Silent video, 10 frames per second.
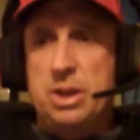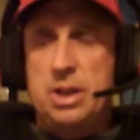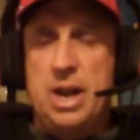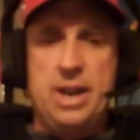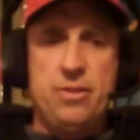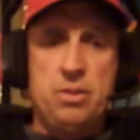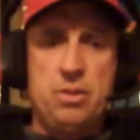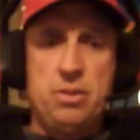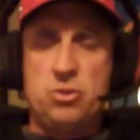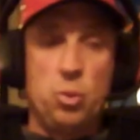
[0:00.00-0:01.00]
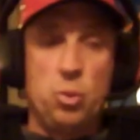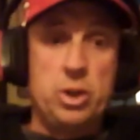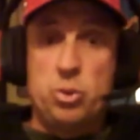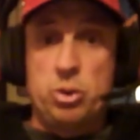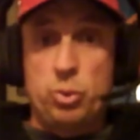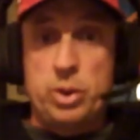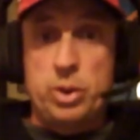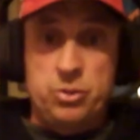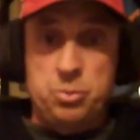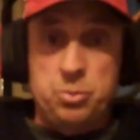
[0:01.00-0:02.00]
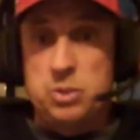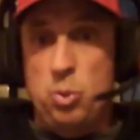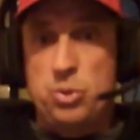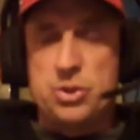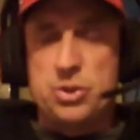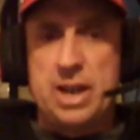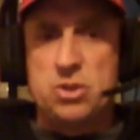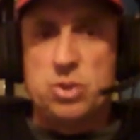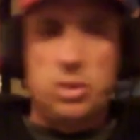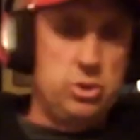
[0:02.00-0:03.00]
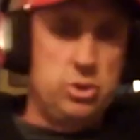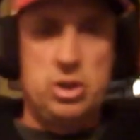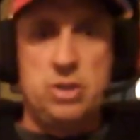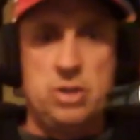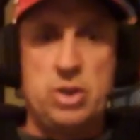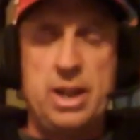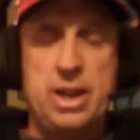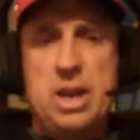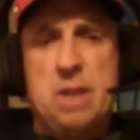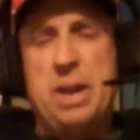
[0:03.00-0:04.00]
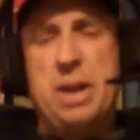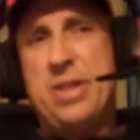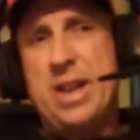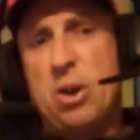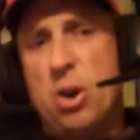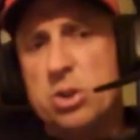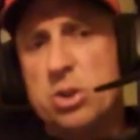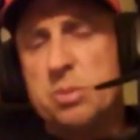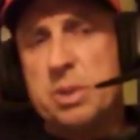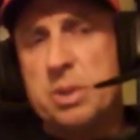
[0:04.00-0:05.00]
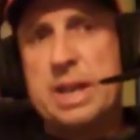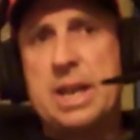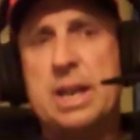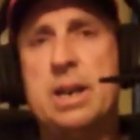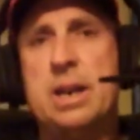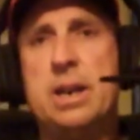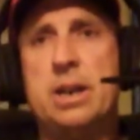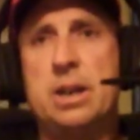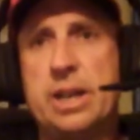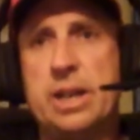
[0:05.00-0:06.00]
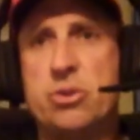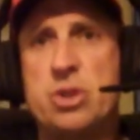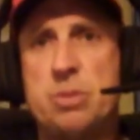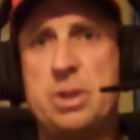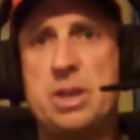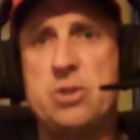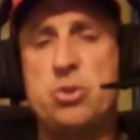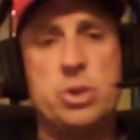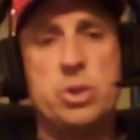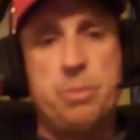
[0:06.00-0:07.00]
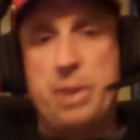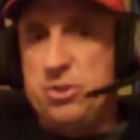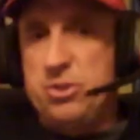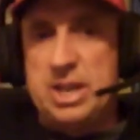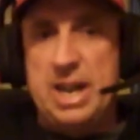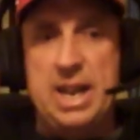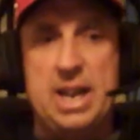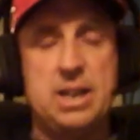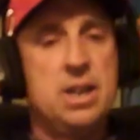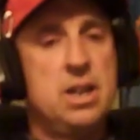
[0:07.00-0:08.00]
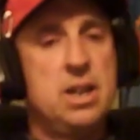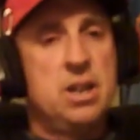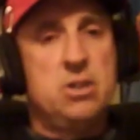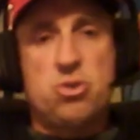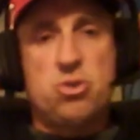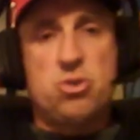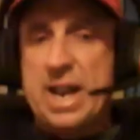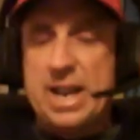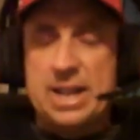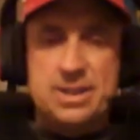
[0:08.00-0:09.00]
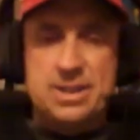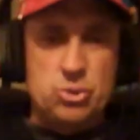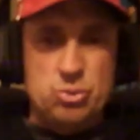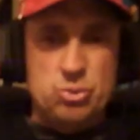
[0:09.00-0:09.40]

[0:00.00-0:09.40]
everybody is going to agree if spring sports is canceled that we shouldn't have tried. But I think ultimately leadership is doing the best you can, trying to